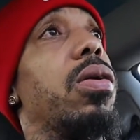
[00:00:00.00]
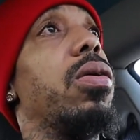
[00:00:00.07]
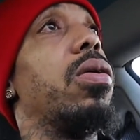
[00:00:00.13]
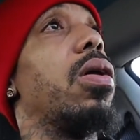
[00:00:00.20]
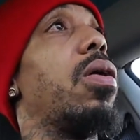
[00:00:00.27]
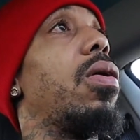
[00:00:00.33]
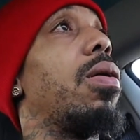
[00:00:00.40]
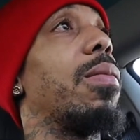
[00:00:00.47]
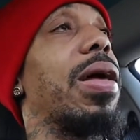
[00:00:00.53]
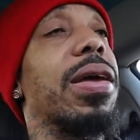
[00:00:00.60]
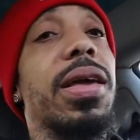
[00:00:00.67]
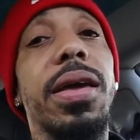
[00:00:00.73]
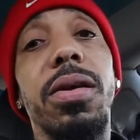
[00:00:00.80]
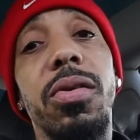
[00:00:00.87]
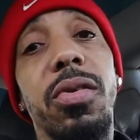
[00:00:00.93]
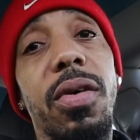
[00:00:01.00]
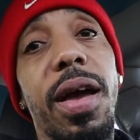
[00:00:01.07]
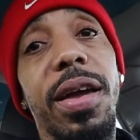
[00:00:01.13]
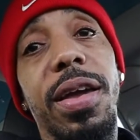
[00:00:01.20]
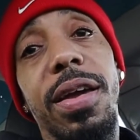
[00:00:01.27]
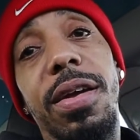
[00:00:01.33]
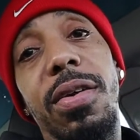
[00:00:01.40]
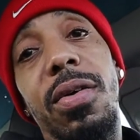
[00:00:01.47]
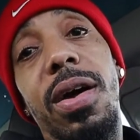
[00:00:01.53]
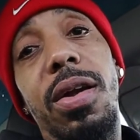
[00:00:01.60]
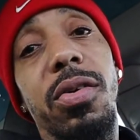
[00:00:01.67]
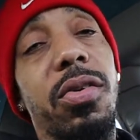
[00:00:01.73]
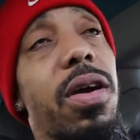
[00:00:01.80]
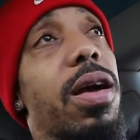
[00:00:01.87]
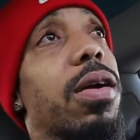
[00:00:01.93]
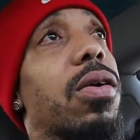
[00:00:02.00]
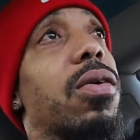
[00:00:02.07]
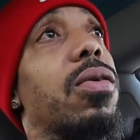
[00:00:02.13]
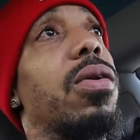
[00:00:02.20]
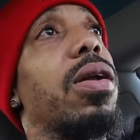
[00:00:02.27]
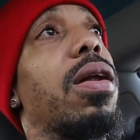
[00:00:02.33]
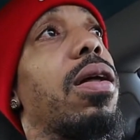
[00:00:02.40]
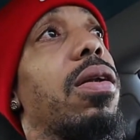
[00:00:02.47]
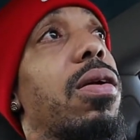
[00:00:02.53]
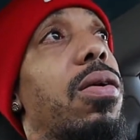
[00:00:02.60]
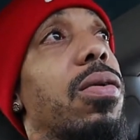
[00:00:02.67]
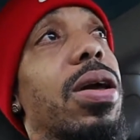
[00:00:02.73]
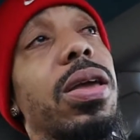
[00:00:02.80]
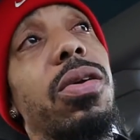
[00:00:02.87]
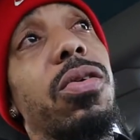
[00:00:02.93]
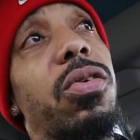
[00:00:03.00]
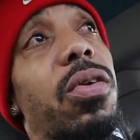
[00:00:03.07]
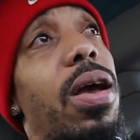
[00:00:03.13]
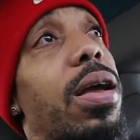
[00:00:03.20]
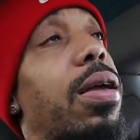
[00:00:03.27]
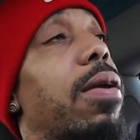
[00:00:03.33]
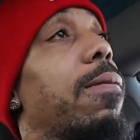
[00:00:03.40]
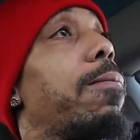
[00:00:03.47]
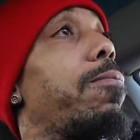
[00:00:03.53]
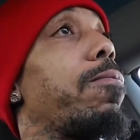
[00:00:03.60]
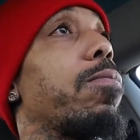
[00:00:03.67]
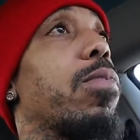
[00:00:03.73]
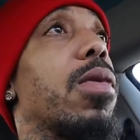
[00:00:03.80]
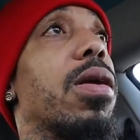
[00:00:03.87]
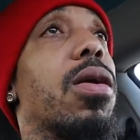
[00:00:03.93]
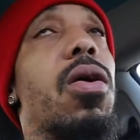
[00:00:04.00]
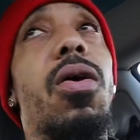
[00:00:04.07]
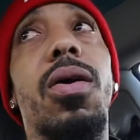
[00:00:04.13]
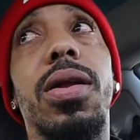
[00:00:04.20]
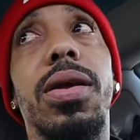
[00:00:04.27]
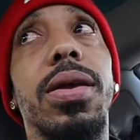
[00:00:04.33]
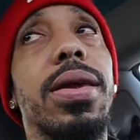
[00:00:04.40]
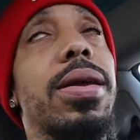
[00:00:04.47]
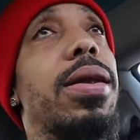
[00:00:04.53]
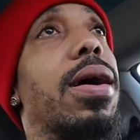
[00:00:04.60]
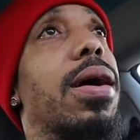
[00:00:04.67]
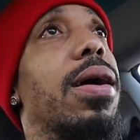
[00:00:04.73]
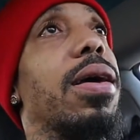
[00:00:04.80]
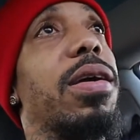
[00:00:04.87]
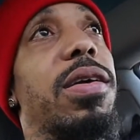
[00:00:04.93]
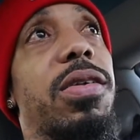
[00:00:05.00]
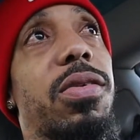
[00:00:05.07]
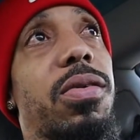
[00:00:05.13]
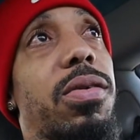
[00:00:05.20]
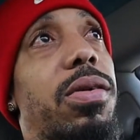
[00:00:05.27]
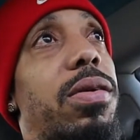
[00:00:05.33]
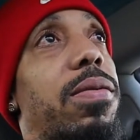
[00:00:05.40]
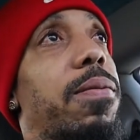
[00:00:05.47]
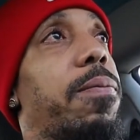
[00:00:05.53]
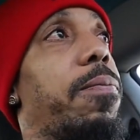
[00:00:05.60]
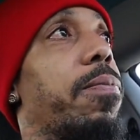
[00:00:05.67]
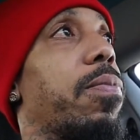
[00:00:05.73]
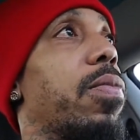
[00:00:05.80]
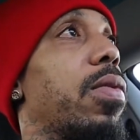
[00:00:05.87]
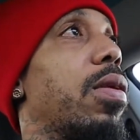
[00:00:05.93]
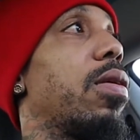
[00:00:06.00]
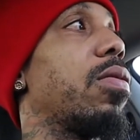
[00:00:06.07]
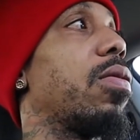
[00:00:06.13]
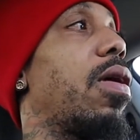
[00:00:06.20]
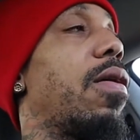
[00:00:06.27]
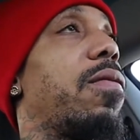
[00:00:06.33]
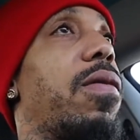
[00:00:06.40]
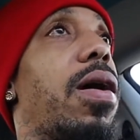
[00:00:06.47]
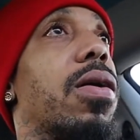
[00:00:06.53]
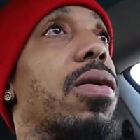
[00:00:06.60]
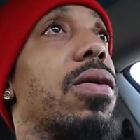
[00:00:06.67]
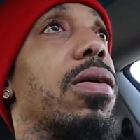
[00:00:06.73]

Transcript: You know, I'm like, can you track it? You got a tracker on it, I know. Can you track it? Call it. He not answering. So I filed